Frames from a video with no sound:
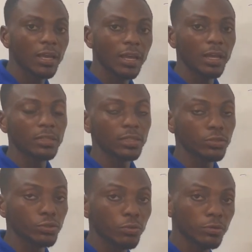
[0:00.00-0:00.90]
and
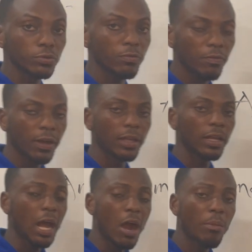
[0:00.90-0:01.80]
you want to
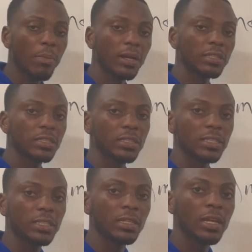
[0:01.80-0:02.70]
find how much
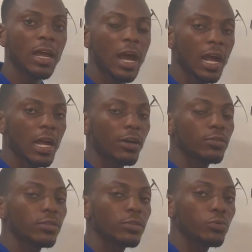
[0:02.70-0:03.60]
the
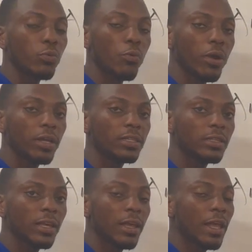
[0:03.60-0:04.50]
account will worth
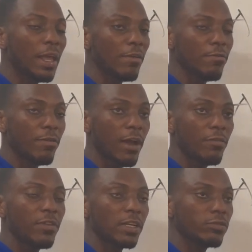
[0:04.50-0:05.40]
in
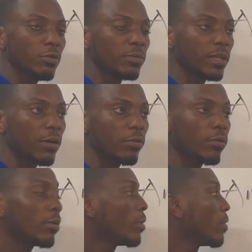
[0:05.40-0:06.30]
5 years from now,
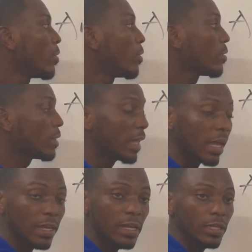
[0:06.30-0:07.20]
10
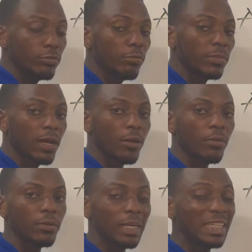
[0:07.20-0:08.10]
years from
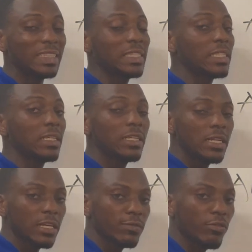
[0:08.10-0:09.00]
now, in 10
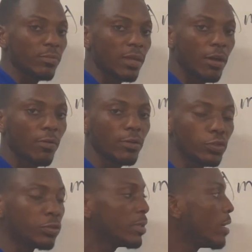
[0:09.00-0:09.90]
years from now.
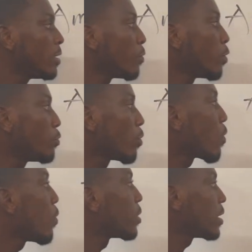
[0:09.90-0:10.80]
You need what we
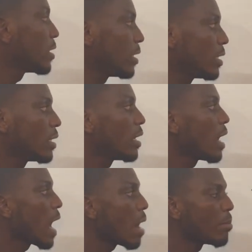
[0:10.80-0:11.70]
call the
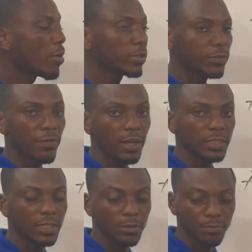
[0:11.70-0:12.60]
amount
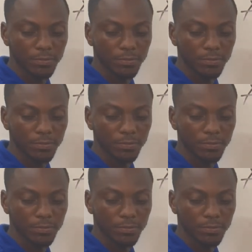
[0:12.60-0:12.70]
function.